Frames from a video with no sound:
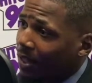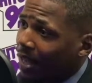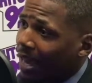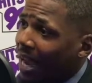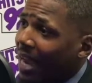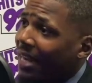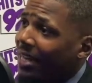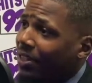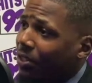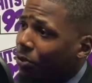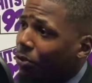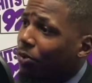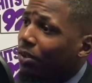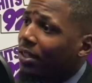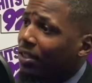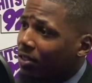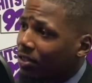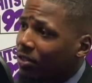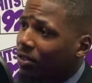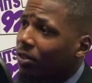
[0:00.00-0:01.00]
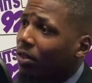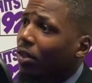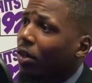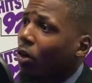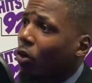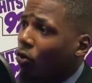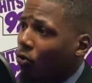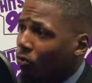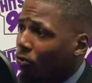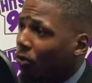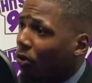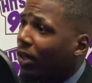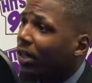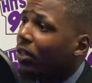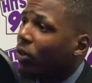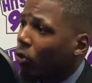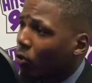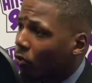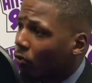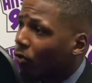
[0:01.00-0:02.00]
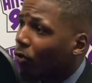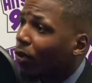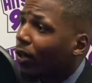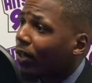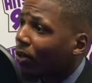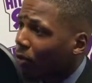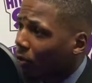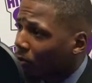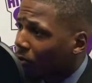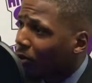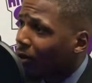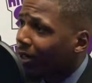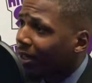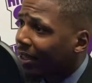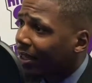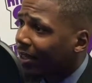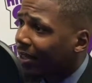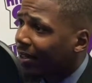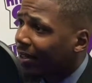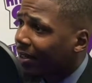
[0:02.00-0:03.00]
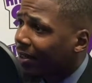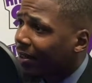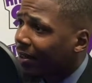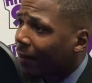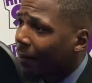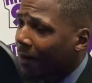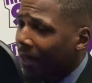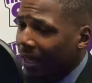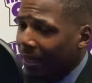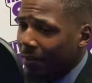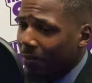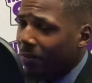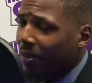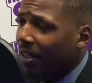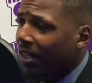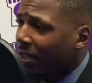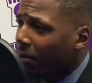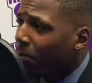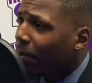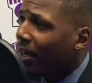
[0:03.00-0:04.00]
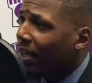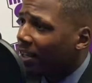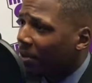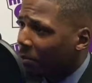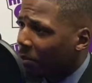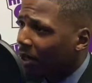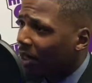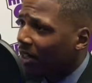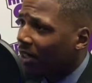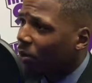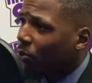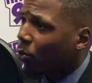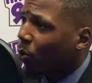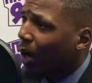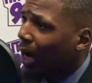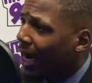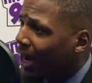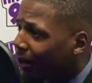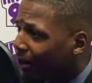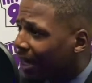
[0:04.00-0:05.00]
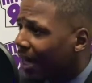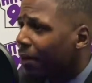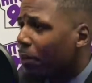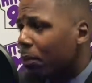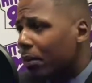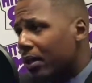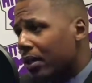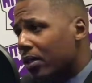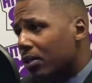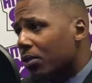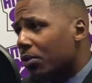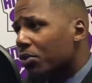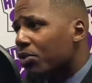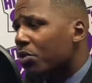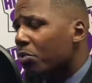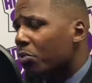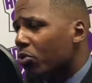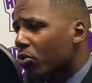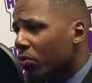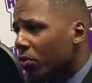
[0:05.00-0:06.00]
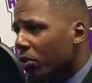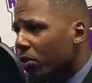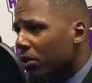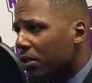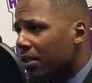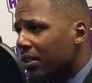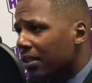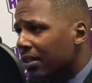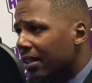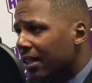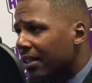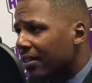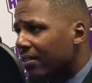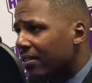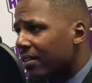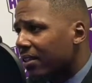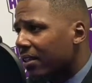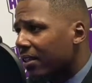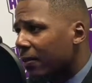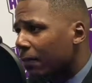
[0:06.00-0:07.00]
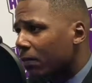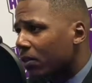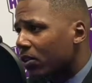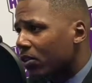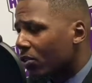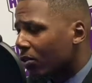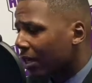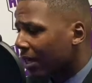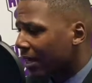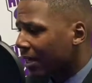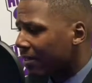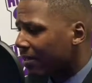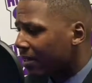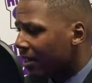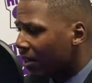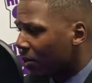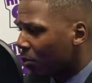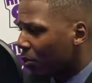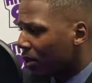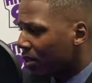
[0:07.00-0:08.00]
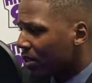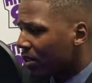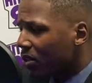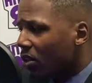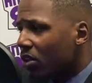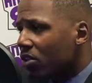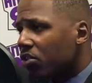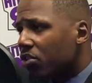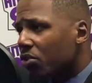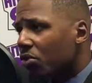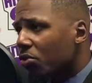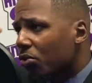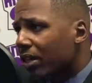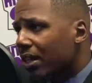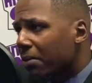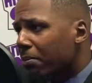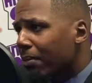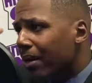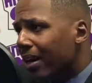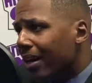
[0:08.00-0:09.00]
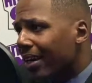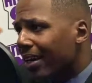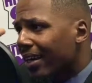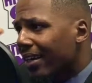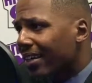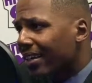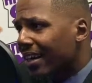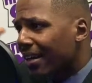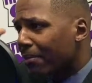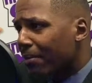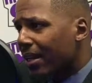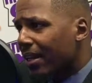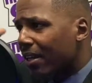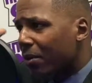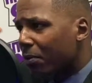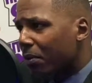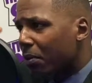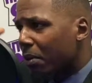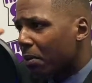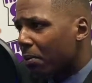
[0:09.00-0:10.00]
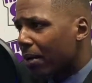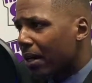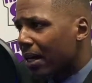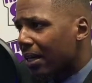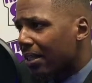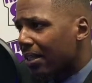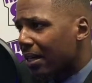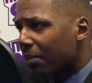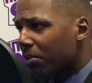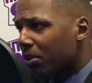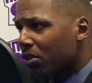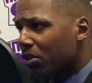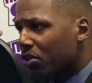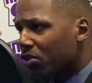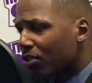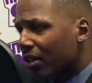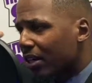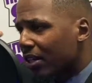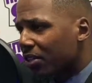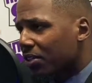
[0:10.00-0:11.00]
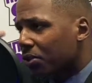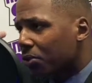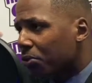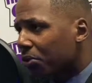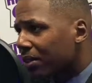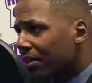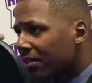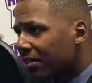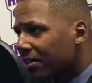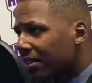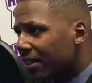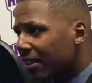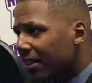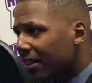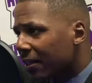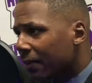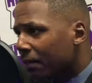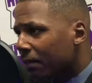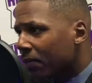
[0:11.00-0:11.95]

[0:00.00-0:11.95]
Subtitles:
I can do this over and over and over again and keep making money while I build to move on to the next thing. So like I said, once law school hit my head and I made up in my mind that I'm going to try to do this thing,